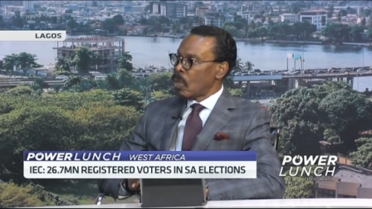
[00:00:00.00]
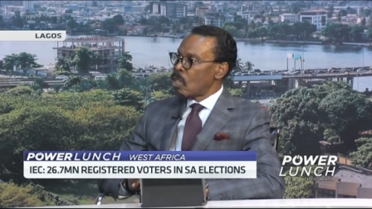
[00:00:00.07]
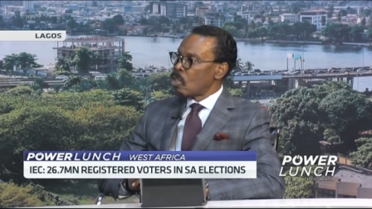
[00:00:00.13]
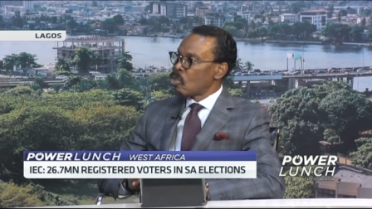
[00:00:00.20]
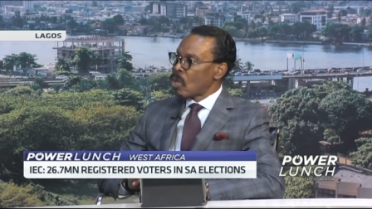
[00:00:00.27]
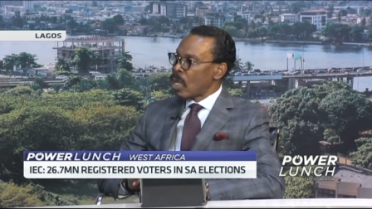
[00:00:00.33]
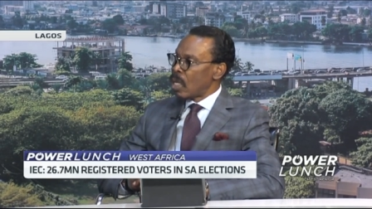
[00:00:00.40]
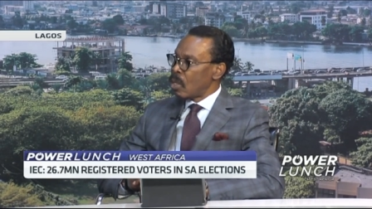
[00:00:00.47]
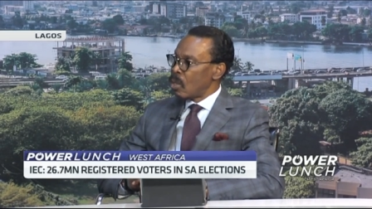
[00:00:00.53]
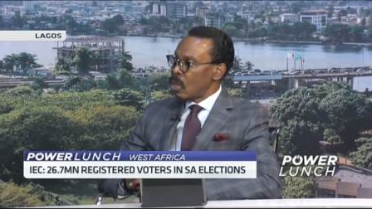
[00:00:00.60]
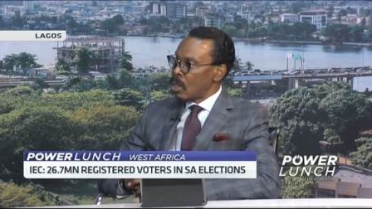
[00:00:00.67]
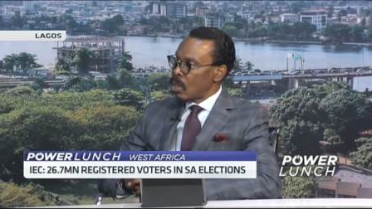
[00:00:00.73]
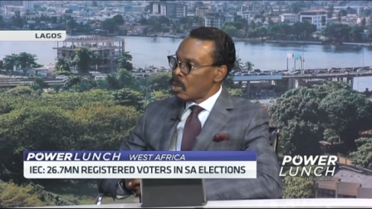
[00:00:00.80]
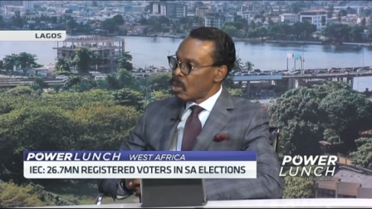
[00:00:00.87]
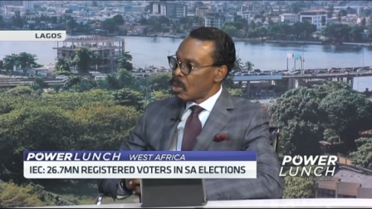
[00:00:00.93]
very trying
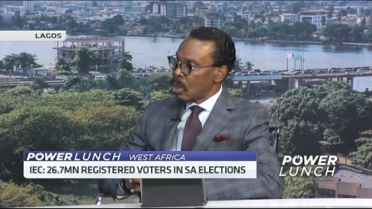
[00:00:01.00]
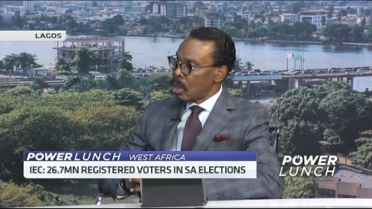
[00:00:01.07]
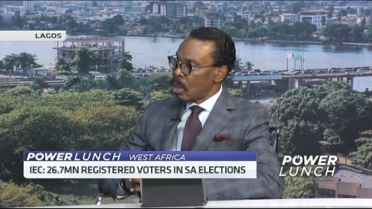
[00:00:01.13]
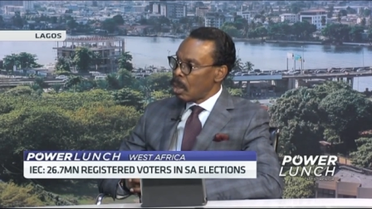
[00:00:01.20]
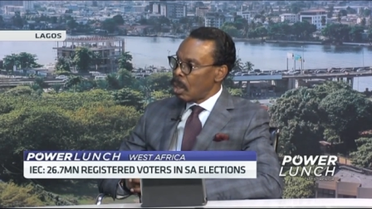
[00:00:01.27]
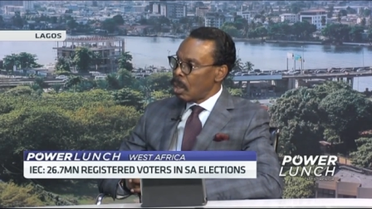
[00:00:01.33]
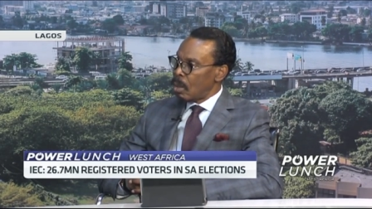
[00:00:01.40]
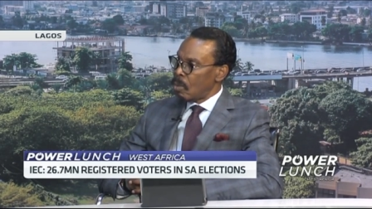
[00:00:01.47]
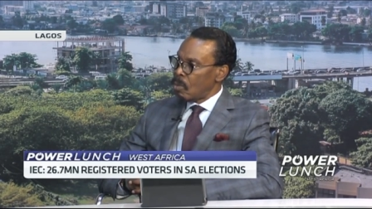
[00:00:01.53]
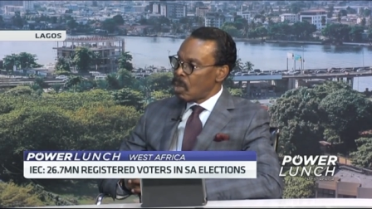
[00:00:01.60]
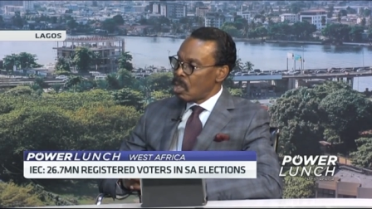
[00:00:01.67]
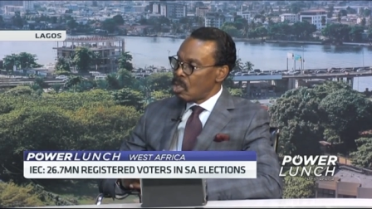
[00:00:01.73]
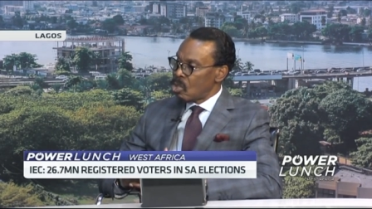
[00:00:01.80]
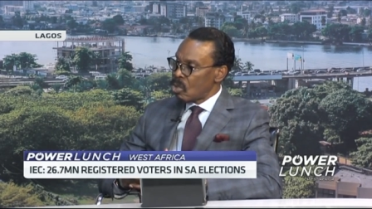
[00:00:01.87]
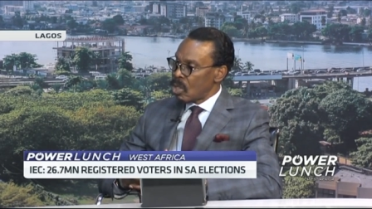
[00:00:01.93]
years and
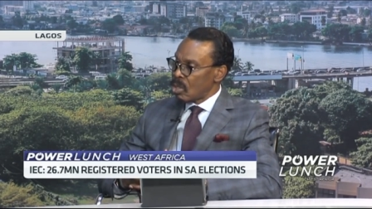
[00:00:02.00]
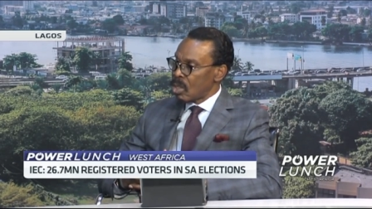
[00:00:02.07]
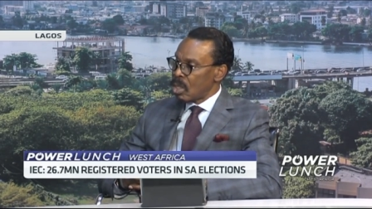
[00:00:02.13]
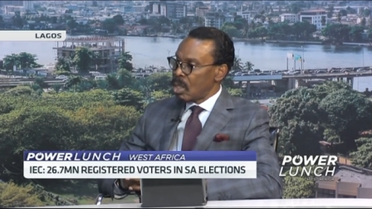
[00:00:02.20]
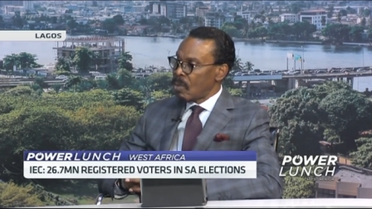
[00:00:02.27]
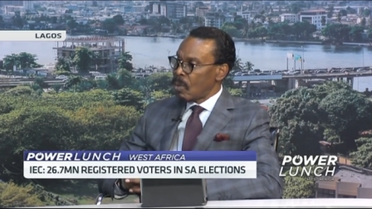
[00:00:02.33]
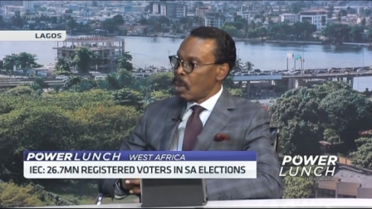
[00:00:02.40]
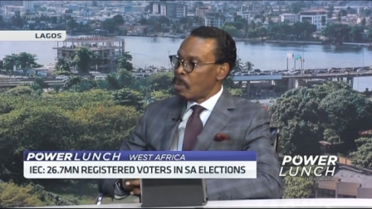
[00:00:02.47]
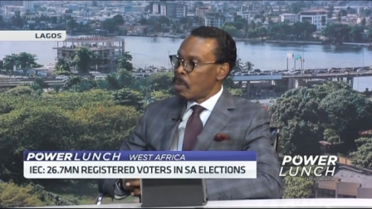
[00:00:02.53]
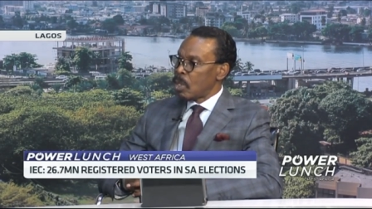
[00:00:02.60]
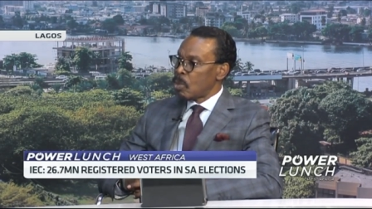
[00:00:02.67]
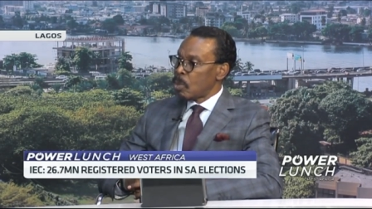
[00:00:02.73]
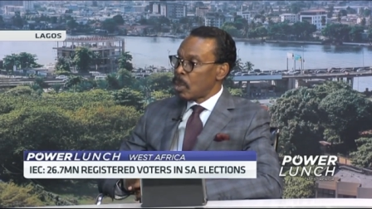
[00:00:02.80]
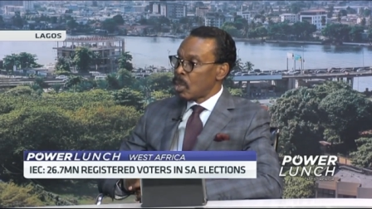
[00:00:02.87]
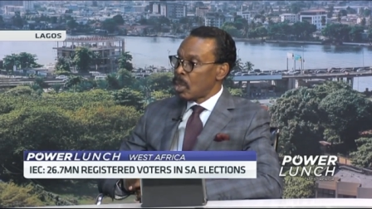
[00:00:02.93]
very interesting
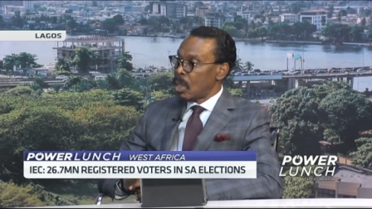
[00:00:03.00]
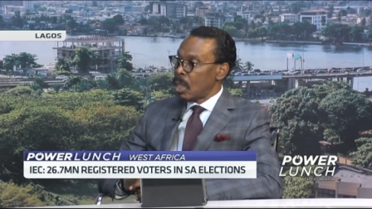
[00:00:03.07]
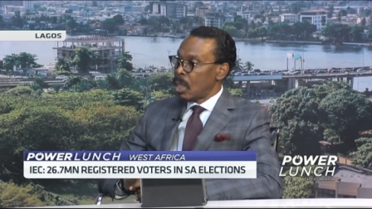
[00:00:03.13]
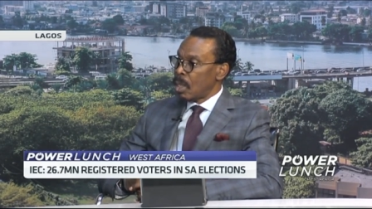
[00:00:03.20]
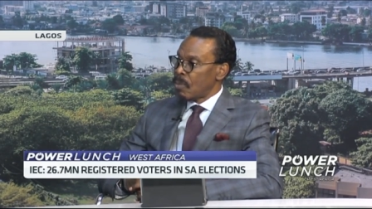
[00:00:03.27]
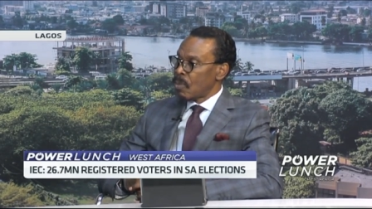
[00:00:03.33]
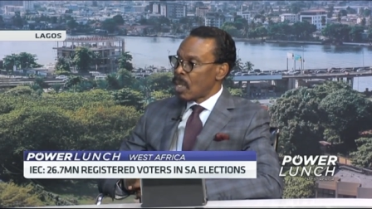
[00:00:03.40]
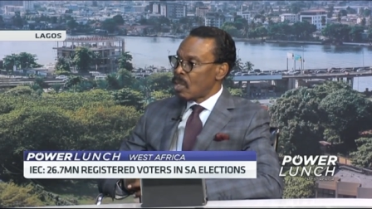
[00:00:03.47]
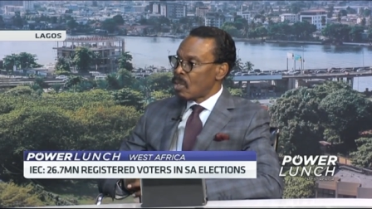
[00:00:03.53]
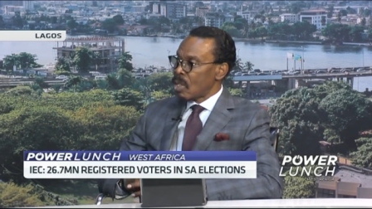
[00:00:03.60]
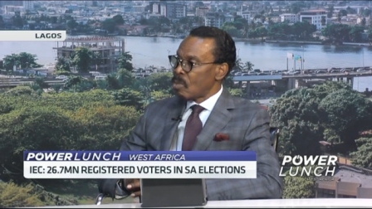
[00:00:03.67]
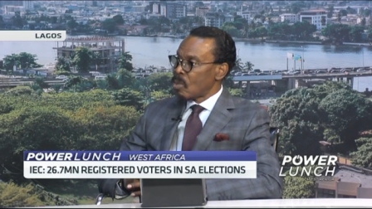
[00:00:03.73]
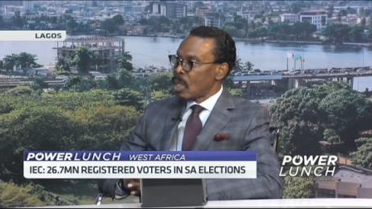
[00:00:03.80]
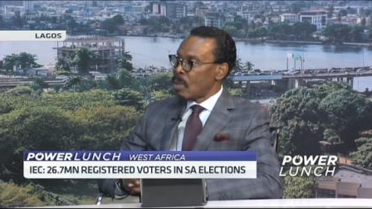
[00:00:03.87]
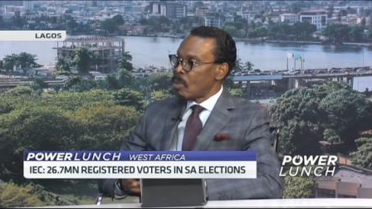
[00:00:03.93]
developments, but at the
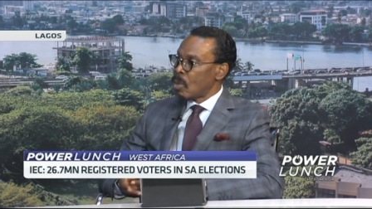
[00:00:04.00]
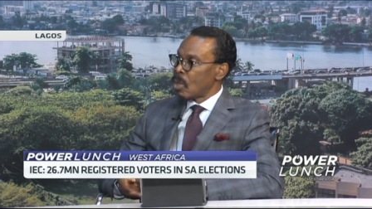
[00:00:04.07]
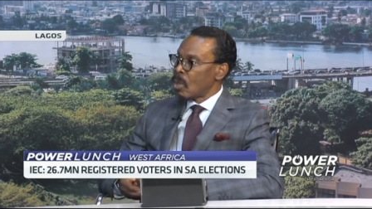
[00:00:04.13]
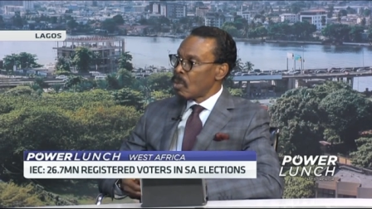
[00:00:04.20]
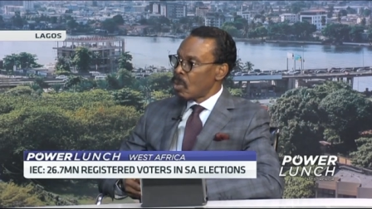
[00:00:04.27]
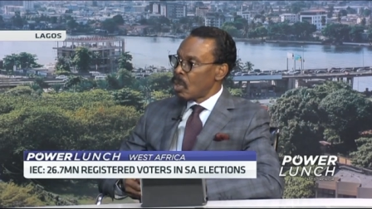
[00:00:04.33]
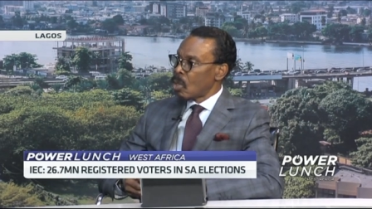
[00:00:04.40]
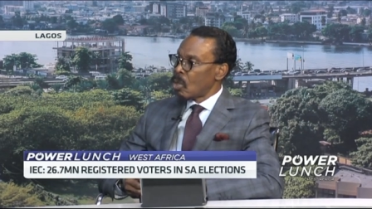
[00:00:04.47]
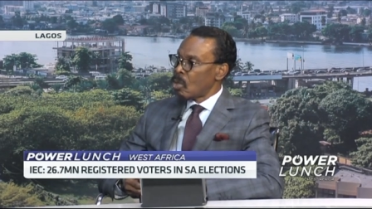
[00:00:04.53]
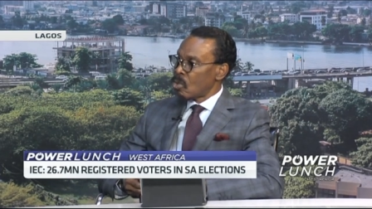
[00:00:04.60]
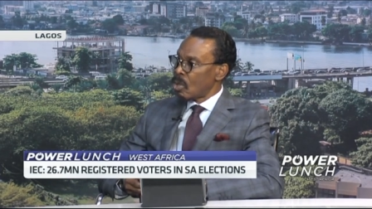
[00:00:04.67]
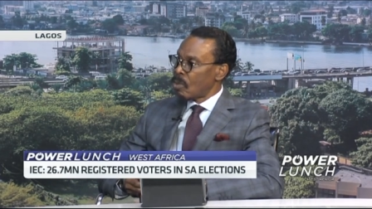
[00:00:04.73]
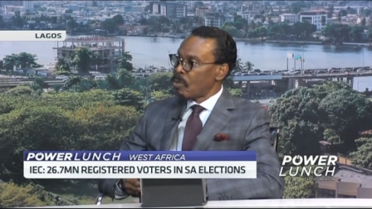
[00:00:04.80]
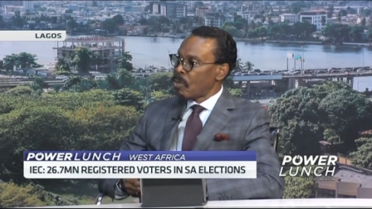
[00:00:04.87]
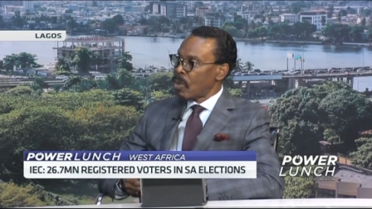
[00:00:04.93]
same time, the
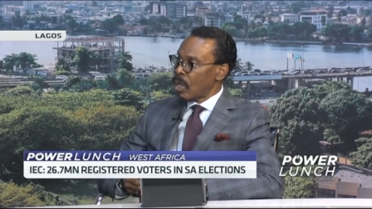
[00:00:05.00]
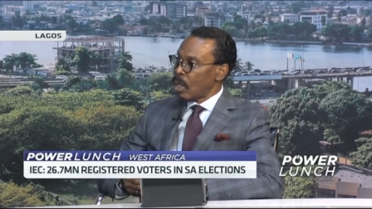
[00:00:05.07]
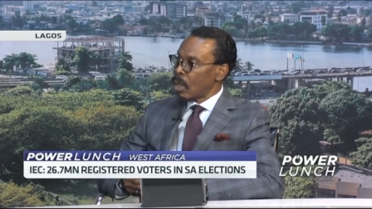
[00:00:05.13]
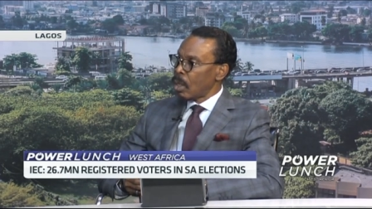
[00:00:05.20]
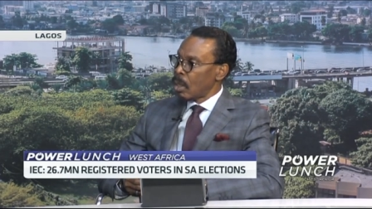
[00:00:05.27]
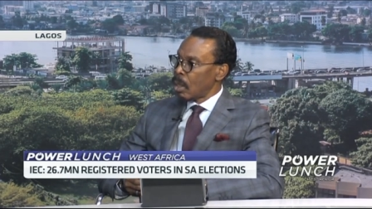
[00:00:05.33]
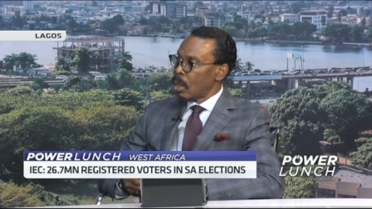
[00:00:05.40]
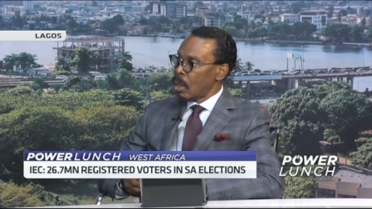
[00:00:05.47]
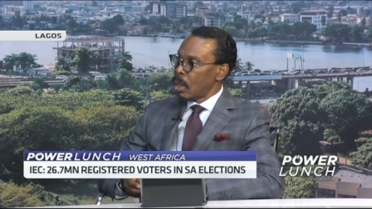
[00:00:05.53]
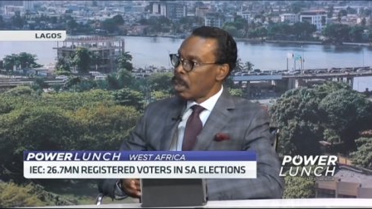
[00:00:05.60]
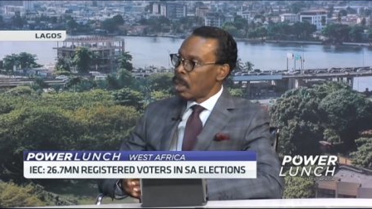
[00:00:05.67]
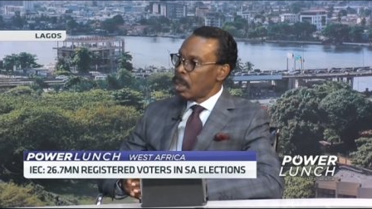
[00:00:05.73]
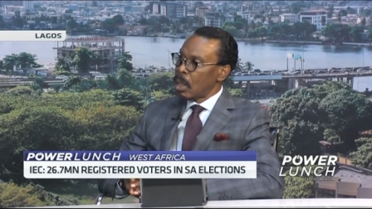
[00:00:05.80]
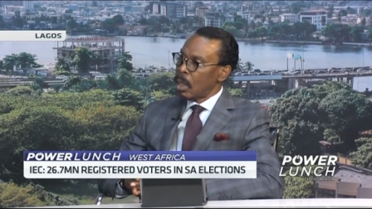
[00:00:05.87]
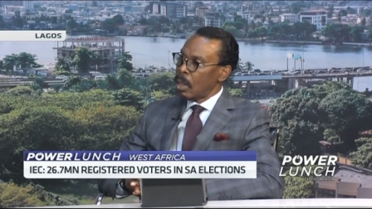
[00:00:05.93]
country fell
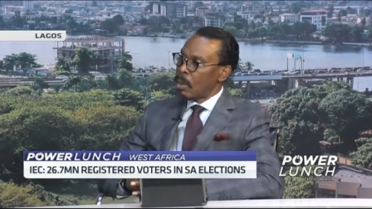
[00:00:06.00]
uh,